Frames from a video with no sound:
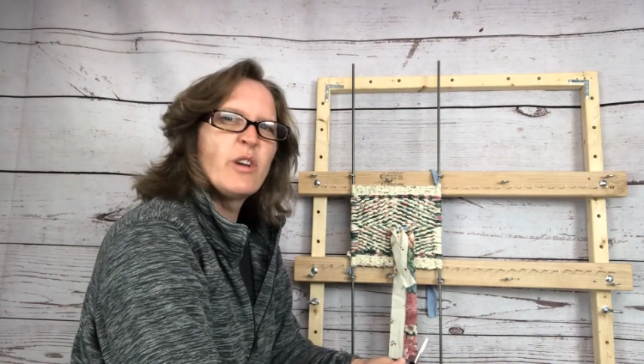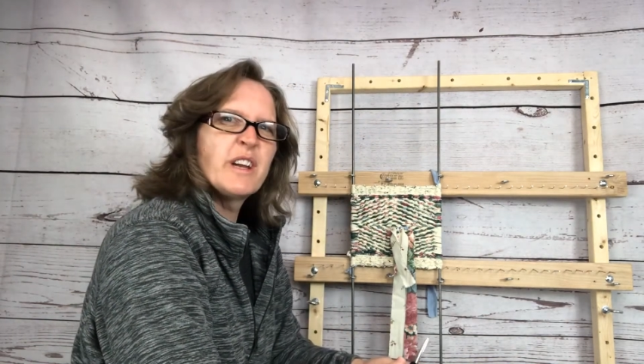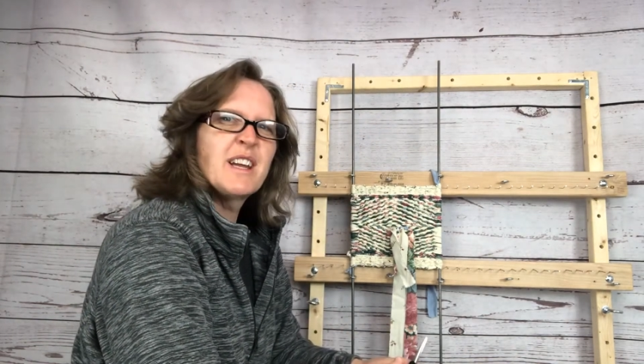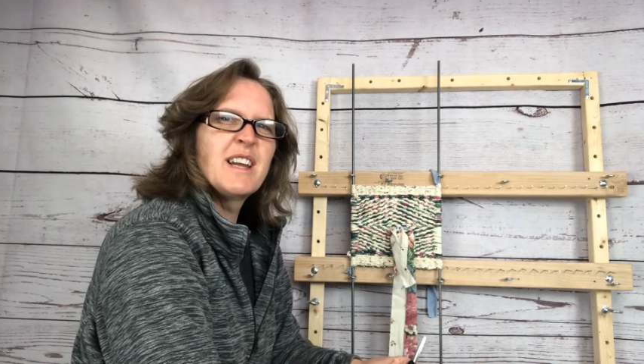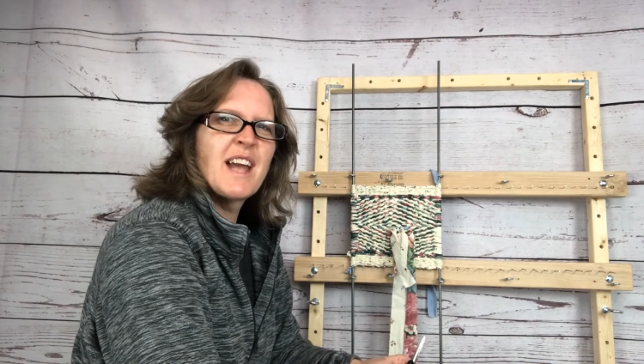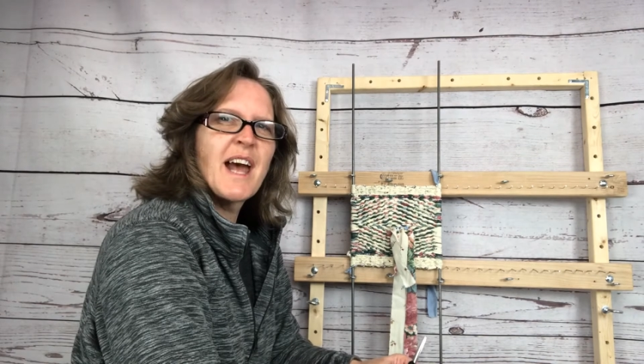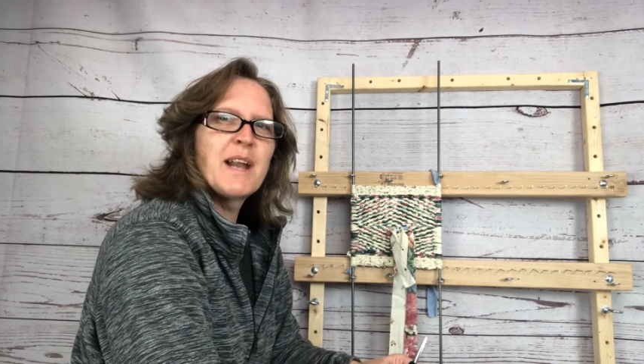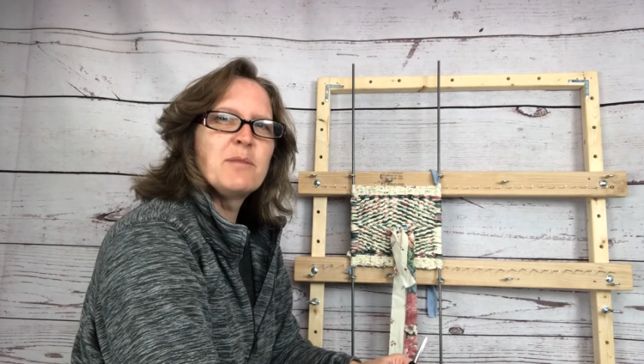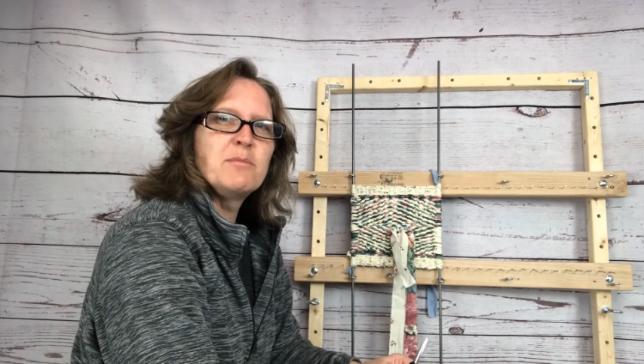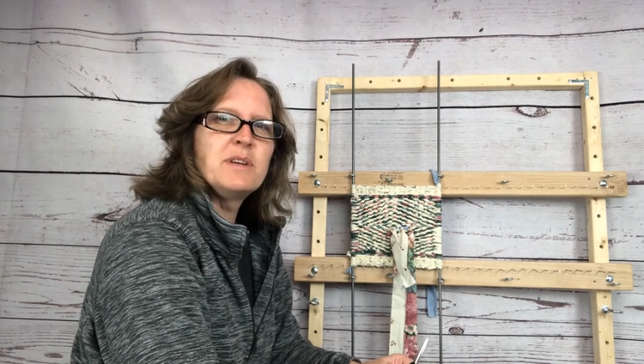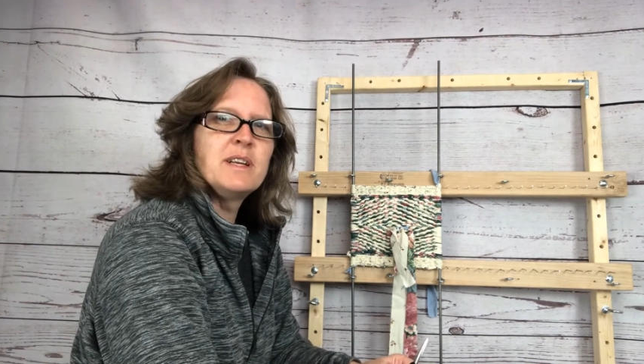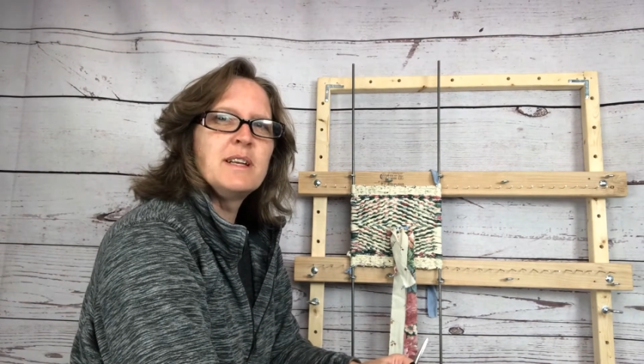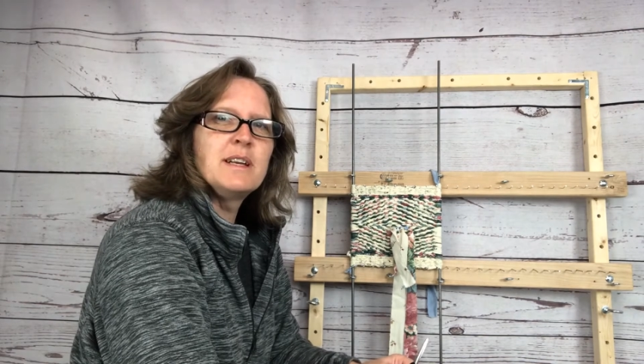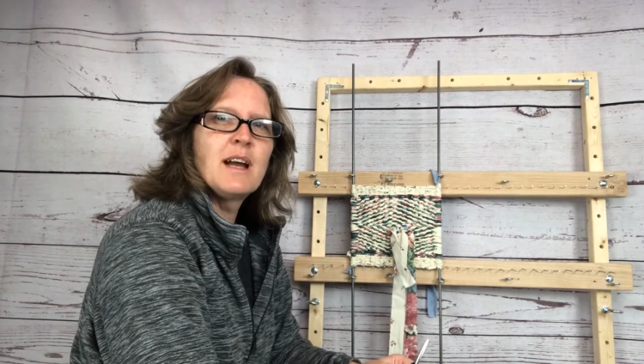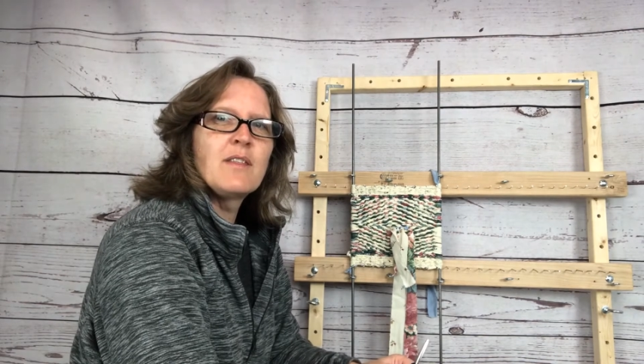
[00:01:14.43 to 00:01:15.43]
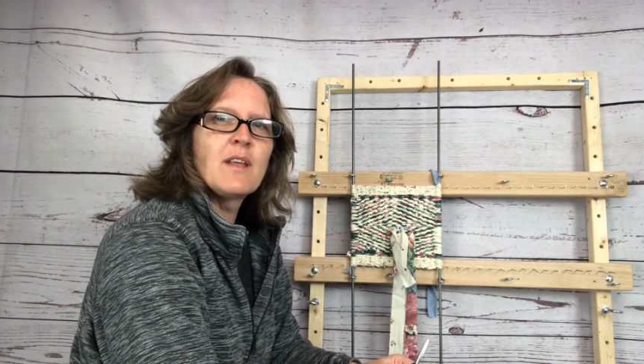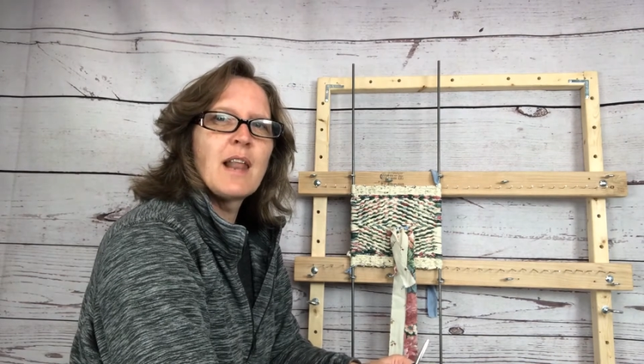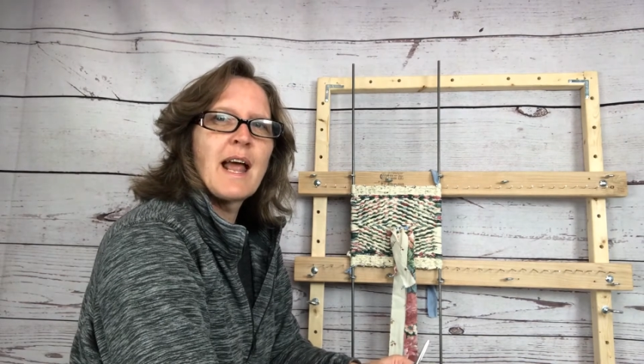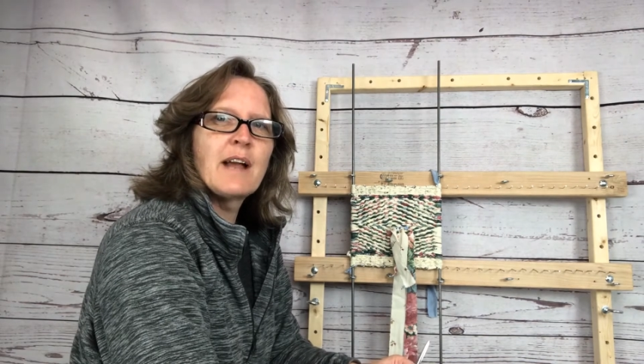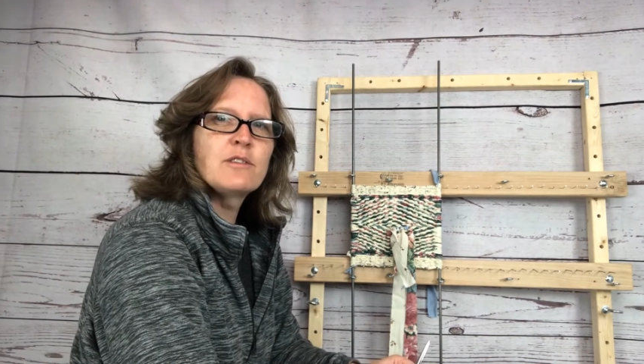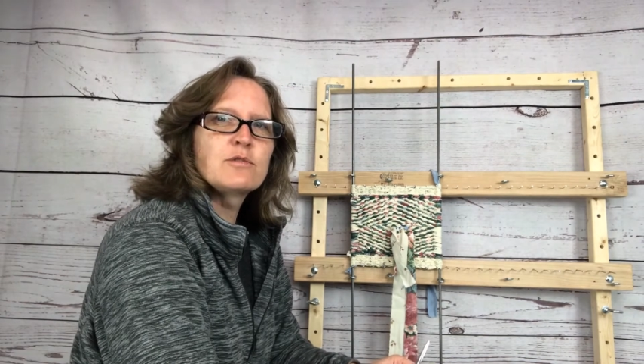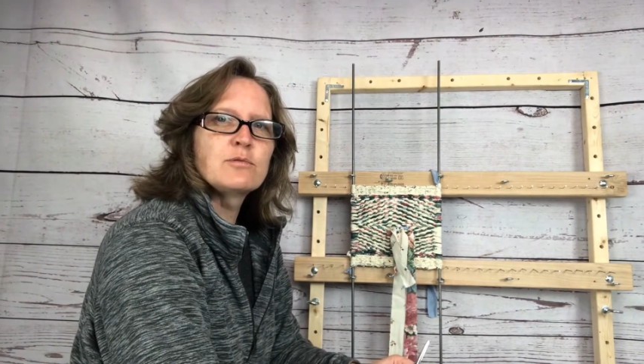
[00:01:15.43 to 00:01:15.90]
it can kind of be in the last